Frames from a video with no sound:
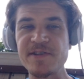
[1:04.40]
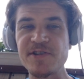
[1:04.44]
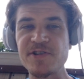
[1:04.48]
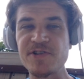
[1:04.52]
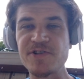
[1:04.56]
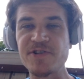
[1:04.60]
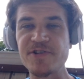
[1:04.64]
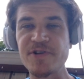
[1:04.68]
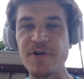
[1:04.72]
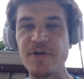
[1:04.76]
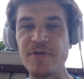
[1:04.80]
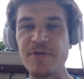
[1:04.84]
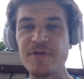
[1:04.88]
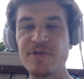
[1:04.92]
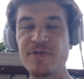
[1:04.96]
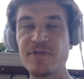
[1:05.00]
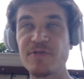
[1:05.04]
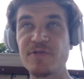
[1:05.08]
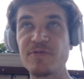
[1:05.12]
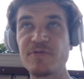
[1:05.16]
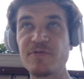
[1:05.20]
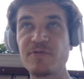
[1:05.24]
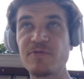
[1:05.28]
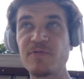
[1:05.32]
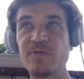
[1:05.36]
show
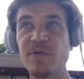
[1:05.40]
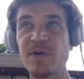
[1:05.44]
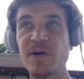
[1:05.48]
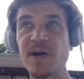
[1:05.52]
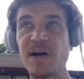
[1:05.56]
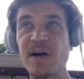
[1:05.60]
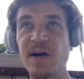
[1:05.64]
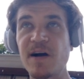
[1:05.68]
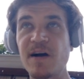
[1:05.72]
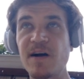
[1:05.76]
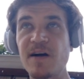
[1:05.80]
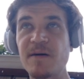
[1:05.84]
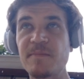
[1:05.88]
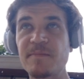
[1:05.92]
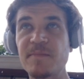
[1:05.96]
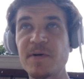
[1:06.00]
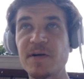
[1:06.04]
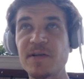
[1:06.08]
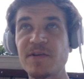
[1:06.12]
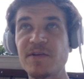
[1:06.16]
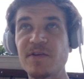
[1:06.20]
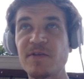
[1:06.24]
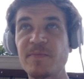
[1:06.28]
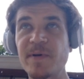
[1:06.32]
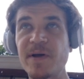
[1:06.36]
you a
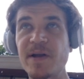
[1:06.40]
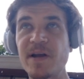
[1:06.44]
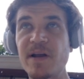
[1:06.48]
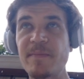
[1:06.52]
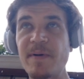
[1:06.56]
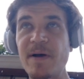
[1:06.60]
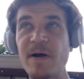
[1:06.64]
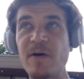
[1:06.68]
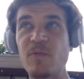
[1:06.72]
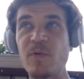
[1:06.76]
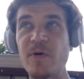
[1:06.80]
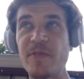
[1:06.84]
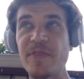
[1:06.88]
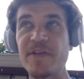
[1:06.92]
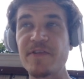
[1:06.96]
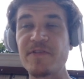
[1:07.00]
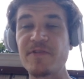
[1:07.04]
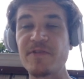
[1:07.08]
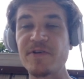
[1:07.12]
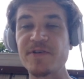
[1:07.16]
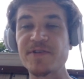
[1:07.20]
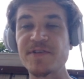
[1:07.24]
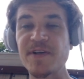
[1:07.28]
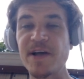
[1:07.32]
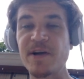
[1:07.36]
little bit about what this
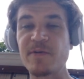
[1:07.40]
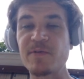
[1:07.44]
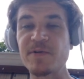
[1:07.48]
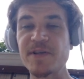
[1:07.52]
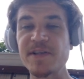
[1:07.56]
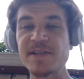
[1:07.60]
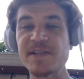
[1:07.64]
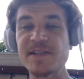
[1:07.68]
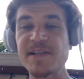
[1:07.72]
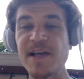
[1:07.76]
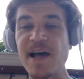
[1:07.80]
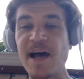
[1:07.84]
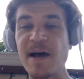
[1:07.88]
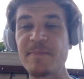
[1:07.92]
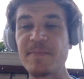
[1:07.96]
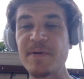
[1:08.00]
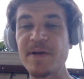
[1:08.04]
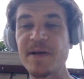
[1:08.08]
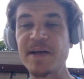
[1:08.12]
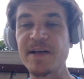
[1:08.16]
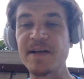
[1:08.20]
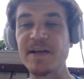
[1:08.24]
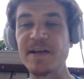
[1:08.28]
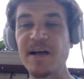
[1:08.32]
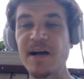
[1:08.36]
looks like when this is
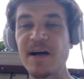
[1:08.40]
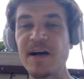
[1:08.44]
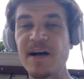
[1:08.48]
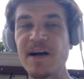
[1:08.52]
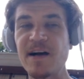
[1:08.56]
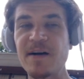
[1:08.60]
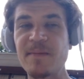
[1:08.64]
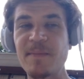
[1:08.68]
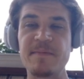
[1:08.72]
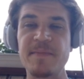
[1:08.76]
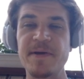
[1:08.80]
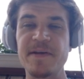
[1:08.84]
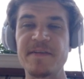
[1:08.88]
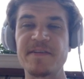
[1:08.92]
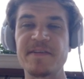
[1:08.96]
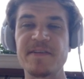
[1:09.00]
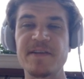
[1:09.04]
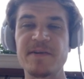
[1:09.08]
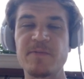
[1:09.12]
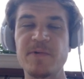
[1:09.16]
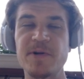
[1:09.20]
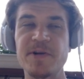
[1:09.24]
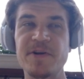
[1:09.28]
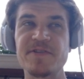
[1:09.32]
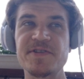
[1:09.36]
happening.
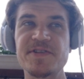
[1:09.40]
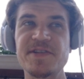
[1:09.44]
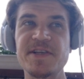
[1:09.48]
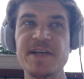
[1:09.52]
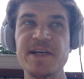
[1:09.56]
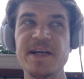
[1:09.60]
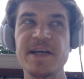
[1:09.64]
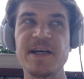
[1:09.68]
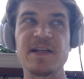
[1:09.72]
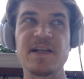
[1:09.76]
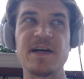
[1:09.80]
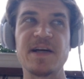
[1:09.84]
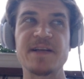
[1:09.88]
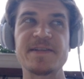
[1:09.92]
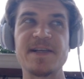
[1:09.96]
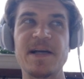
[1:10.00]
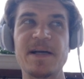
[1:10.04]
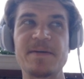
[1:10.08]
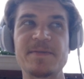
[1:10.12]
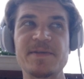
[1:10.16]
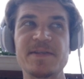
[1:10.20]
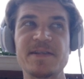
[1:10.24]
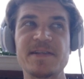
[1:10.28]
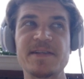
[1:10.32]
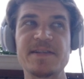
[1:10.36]
Basically what you're seeing a lot of
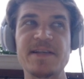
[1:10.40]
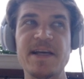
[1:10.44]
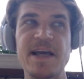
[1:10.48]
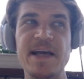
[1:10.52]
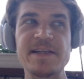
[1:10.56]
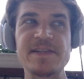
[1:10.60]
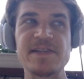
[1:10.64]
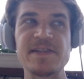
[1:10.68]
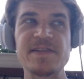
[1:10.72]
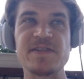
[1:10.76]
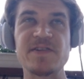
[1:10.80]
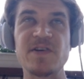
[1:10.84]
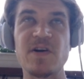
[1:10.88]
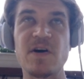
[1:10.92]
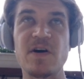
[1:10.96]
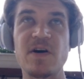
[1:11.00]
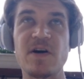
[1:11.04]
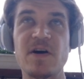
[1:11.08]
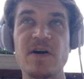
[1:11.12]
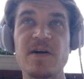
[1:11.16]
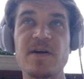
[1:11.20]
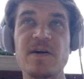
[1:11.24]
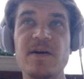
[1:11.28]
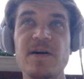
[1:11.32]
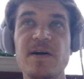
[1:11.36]
times in these cases
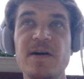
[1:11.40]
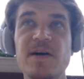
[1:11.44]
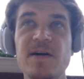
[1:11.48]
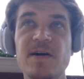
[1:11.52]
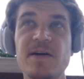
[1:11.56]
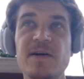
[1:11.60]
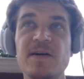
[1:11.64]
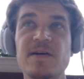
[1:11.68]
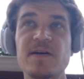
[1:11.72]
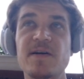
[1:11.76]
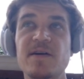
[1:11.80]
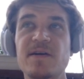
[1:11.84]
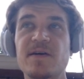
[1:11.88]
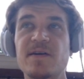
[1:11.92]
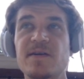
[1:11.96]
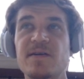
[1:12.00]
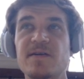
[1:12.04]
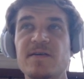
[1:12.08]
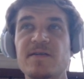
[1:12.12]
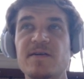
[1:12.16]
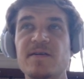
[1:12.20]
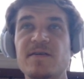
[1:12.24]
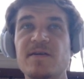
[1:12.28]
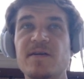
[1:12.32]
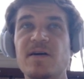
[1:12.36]
are
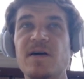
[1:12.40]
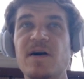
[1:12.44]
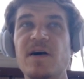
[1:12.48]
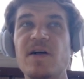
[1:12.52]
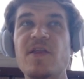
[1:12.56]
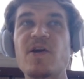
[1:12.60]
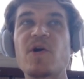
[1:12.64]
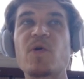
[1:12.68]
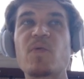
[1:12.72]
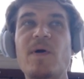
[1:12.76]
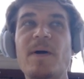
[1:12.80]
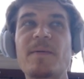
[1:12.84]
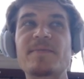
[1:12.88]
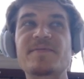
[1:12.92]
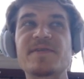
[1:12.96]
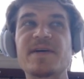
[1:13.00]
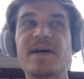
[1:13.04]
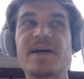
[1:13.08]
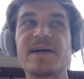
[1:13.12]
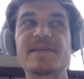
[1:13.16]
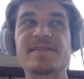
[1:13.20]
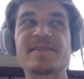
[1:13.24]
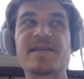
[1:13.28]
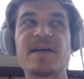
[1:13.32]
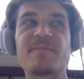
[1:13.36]
other
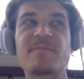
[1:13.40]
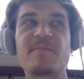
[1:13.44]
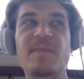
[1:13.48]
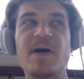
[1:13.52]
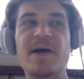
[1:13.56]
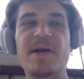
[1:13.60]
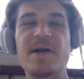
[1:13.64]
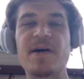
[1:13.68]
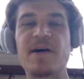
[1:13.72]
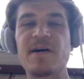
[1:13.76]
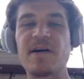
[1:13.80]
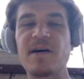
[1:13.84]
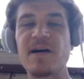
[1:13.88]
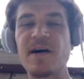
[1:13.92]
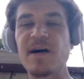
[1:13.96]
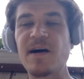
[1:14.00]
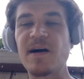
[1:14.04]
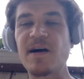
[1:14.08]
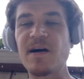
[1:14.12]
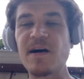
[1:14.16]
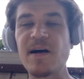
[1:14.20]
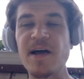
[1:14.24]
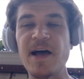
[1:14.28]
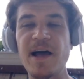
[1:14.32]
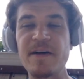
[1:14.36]
websites that might
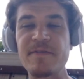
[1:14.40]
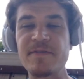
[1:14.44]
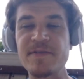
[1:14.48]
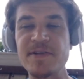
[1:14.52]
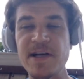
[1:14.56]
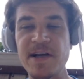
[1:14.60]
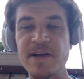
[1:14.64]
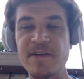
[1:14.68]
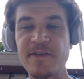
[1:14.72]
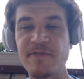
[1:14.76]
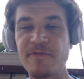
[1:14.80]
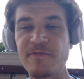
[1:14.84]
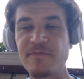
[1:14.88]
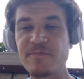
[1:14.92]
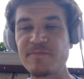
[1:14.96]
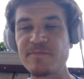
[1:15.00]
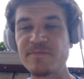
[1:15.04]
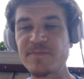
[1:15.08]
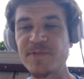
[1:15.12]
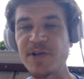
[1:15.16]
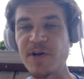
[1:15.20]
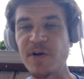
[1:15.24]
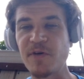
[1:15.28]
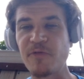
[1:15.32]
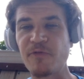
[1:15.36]
advertise
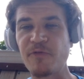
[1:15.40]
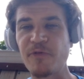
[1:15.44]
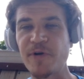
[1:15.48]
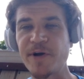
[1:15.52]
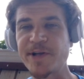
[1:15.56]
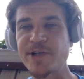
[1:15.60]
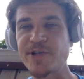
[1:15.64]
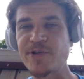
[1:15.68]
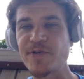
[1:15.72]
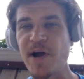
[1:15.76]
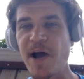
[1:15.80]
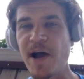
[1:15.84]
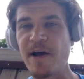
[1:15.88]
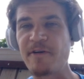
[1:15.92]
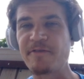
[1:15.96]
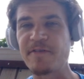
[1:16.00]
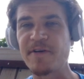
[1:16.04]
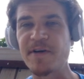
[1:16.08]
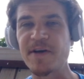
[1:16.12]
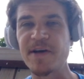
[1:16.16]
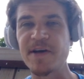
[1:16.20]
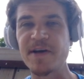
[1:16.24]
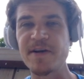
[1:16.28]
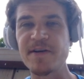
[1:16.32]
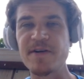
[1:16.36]
free
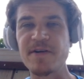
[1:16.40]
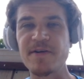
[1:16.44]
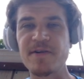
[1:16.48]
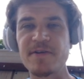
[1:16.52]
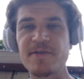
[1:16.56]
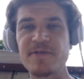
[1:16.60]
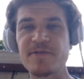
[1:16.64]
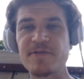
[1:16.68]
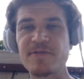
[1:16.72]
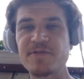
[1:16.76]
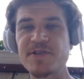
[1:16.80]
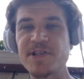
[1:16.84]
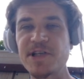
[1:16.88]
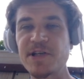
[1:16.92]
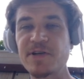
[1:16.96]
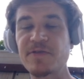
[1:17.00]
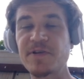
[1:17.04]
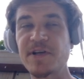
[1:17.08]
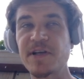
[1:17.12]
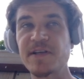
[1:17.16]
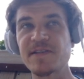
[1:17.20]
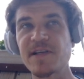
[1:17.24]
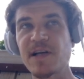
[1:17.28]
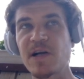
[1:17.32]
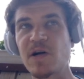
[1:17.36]
traffic or
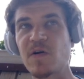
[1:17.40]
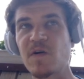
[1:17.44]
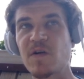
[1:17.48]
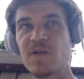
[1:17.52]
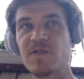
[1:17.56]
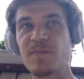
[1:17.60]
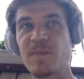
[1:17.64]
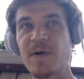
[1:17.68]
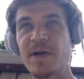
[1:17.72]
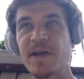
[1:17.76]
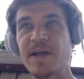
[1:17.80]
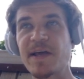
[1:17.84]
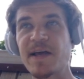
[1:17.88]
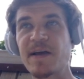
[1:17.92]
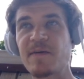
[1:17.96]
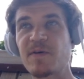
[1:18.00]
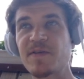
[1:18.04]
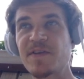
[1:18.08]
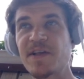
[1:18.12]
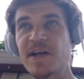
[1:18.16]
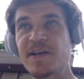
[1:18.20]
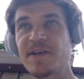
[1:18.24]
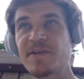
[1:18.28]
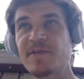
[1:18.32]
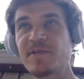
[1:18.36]
utilities that cost money, and
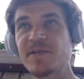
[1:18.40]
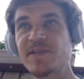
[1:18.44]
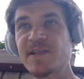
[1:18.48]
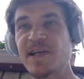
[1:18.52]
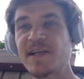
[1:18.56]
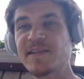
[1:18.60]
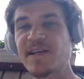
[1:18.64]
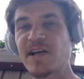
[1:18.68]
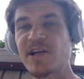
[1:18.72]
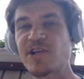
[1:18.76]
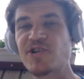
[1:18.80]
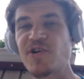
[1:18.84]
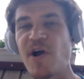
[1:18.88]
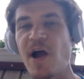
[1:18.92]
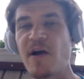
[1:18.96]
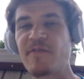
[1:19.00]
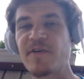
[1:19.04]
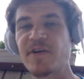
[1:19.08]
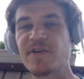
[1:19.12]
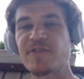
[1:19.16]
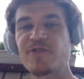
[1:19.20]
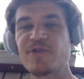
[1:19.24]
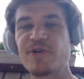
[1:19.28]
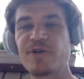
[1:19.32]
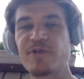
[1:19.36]
what they do is they send
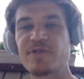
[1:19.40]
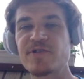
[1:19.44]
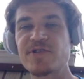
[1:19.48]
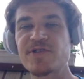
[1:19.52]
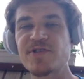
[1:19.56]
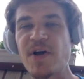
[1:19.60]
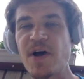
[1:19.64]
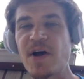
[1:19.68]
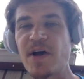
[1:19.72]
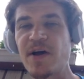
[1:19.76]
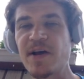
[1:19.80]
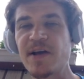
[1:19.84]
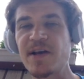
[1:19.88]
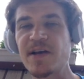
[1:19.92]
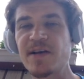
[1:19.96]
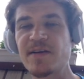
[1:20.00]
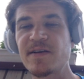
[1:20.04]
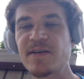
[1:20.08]
traffic to your site,